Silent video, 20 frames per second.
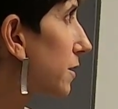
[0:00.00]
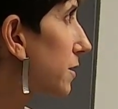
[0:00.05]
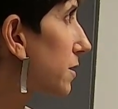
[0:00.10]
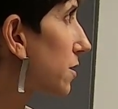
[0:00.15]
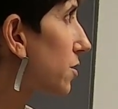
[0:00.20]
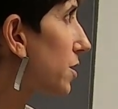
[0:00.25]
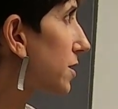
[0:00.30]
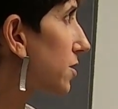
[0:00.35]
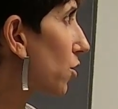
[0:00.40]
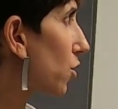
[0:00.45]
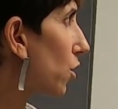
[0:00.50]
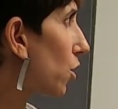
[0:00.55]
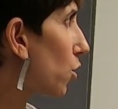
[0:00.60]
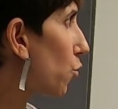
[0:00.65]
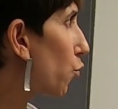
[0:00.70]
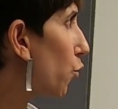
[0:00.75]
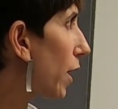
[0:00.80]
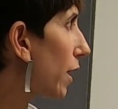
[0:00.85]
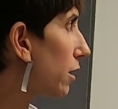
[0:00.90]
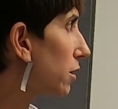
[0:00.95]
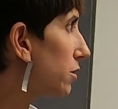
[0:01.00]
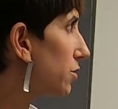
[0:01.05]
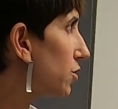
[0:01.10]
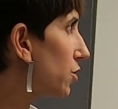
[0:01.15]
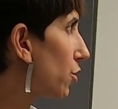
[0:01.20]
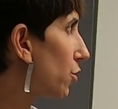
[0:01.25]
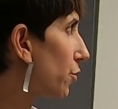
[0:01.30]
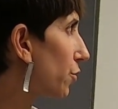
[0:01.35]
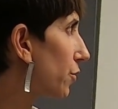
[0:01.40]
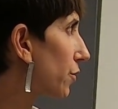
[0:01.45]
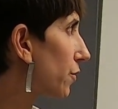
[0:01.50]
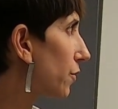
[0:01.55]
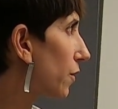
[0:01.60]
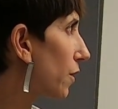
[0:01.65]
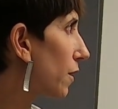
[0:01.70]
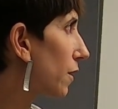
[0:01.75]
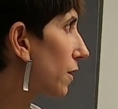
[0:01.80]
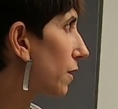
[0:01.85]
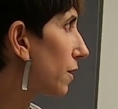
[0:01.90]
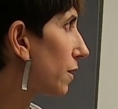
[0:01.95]
So these are all well-known
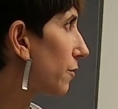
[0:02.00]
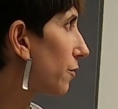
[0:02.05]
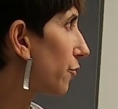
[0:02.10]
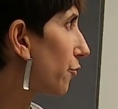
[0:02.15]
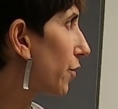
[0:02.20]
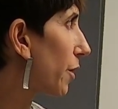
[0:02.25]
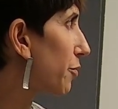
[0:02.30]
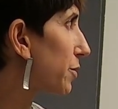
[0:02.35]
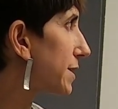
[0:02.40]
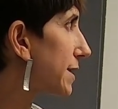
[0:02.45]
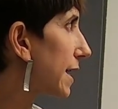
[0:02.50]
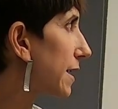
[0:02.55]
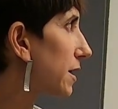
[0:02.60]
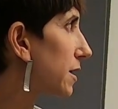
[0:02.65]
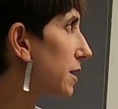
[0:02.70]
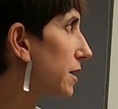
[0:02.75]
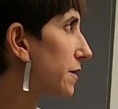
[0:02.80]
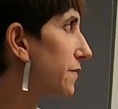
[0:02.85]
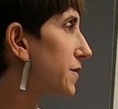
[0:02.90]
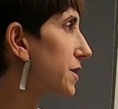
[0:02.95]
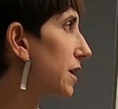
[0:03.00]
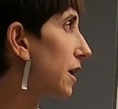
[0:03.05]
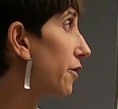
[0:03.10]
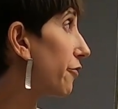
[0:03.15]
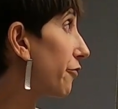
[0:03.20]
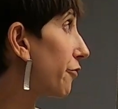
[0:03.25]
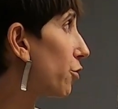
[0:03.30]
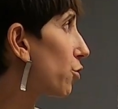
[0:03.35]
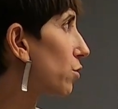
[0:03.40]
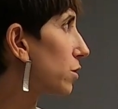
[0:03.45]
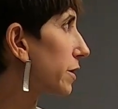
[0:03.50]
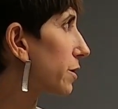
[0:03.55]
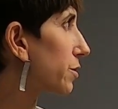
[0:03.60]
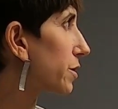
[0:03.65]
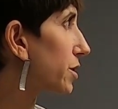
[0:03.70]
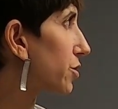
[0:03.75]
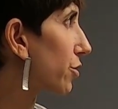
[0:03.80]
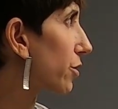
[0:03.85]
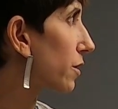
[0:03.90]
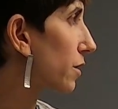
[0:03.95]
representatives of folk
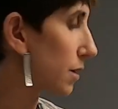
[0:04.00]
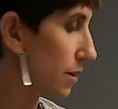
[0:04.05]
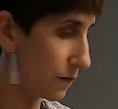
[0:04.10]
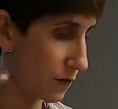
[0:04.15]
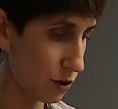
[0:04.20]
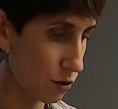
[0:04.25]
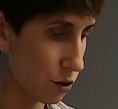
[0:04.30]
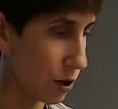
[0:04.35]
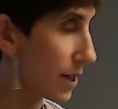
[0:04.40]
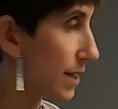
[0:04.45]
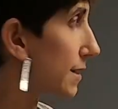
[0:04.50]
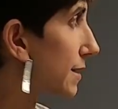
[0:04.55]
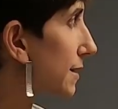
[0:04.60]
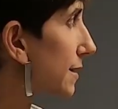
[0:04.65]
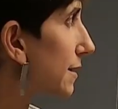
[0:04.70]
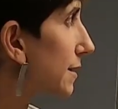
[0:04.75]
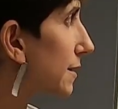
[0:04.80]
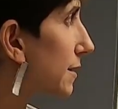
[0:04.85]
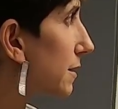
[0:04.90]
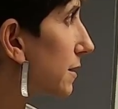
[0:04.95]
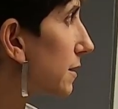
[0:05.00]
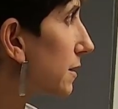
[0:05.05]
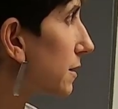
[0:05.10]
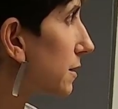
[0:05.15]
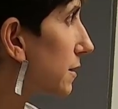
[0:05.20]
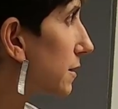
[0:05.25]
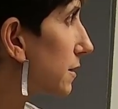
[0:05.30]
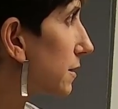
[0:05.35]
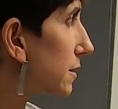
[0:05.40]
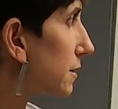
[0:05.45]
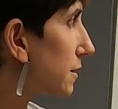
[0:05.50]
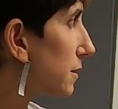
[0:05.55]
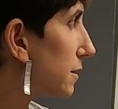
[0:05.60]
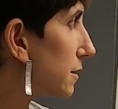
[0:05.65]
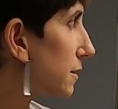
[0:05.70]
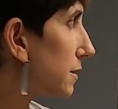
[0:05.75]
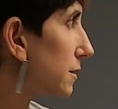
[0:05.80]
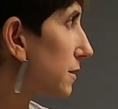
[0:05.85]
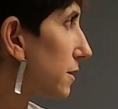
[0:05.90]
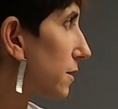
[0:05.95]
literature, of stories.
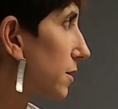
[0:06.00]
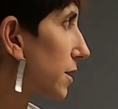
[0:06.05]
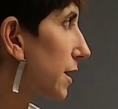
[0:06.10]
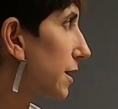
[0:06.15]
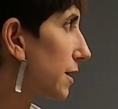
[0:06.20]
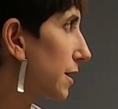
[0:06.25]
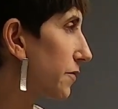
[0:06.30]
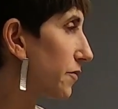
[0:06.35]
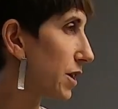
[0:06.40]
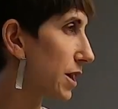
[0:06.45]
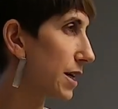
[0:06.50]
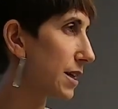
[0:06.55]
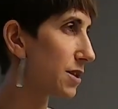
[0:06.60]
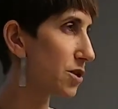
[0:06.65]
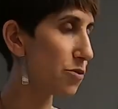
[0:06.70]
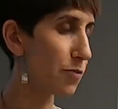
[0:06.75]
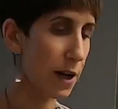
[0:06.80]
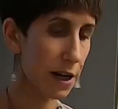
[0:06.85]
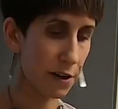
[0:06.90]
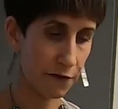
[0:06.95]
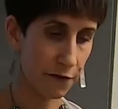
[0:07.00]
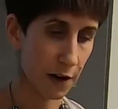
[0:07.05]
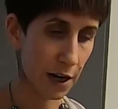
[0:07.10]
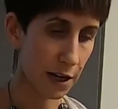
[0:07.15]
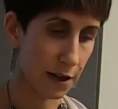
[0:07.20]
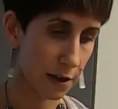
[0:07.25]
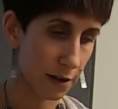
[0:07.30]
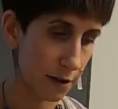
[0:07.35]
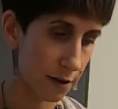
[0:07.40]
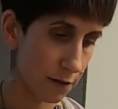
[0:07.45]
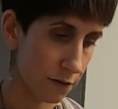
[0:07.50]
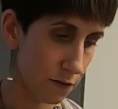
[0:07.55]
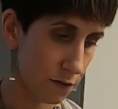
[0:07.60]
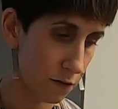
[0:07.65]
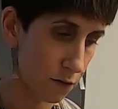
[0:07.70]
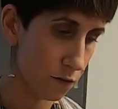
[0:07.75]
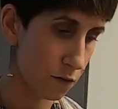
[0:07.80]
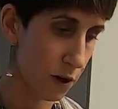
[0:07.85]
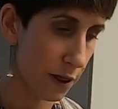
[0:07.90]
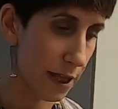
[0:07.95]
Okay, even things you might find in
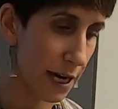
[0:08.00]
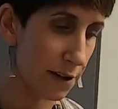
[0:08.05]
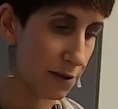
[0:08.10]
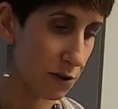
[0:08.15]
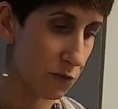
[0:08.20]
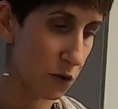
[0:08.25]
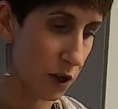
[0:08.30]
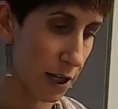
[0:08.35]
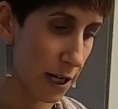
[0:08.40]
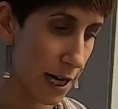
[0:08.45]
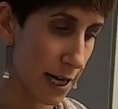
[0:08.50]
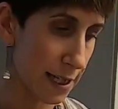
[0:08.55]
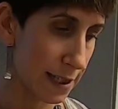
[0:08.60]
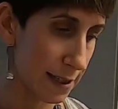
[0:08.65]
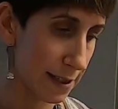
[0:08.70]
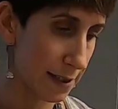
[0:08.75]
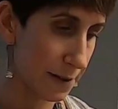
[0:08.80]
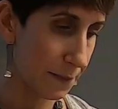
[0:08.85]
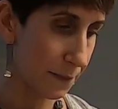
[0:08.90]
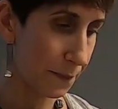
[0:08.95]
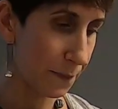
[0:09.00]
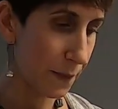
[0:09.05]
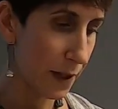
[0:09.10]
1001 Nights.